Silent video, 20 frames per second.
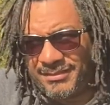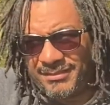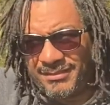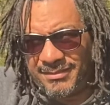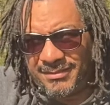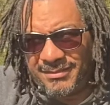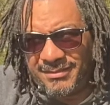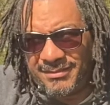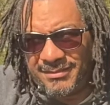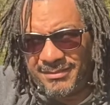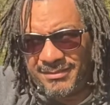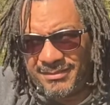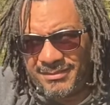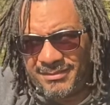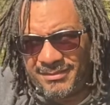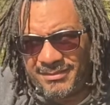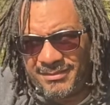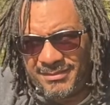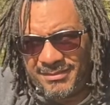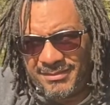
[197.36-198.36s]

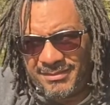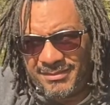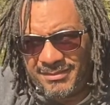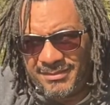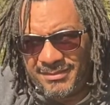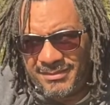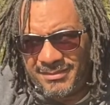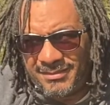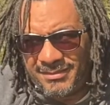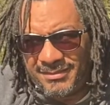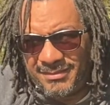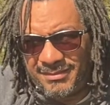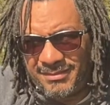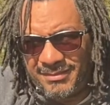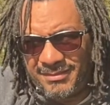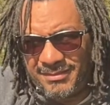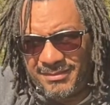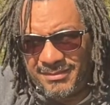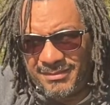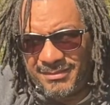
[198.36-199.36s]

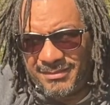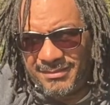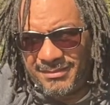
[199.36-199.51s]
(silence)